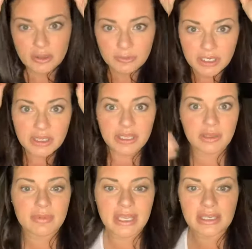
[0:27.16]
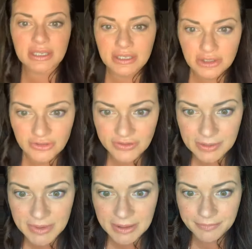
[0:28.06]
What do you think, Amanda? Can you see
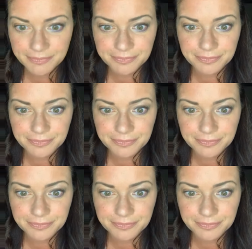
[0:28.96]
me?